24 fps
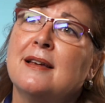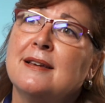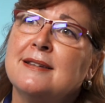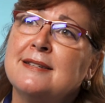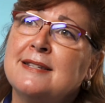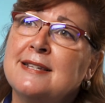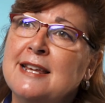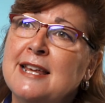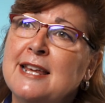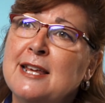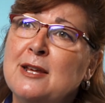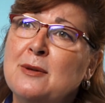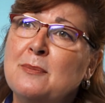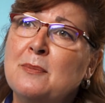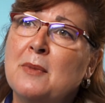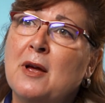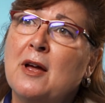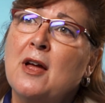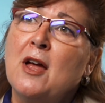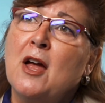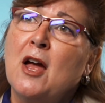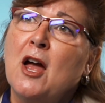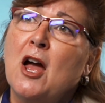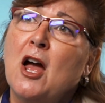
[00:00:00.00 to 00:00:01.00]
team
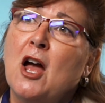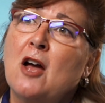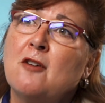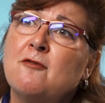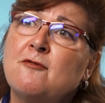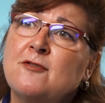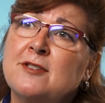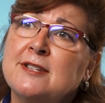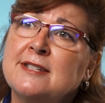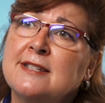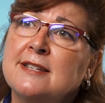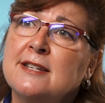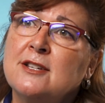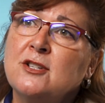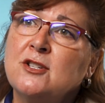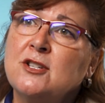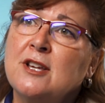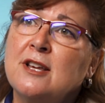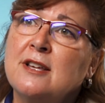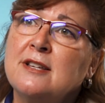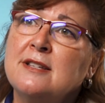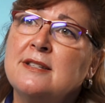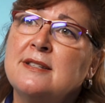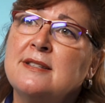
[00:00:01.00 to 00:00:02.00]
of
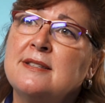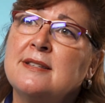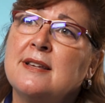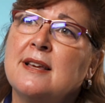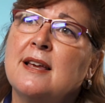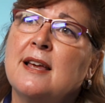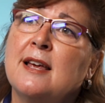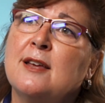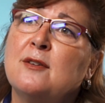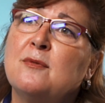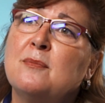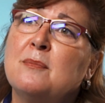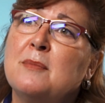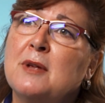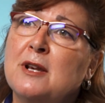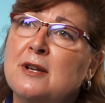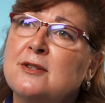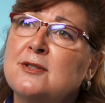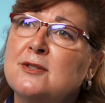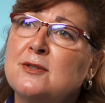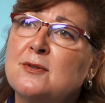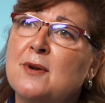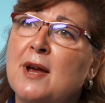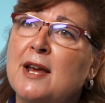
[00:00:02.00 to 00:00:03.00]
physicians,
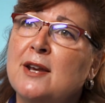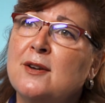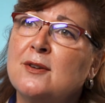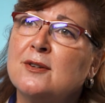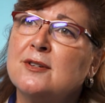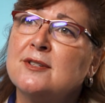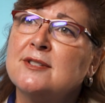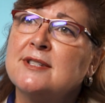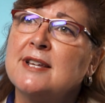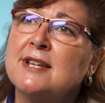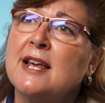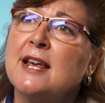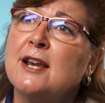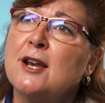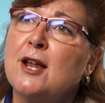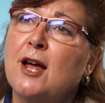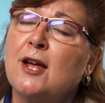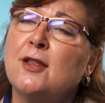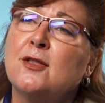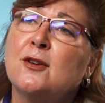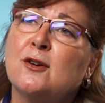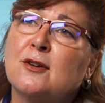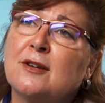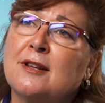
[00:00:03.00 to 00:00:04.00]
administrators, and
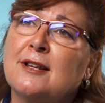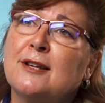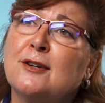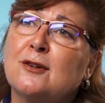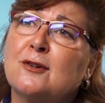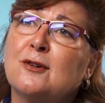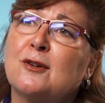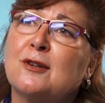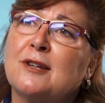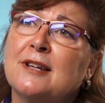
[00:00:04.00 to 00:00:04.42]
other clinical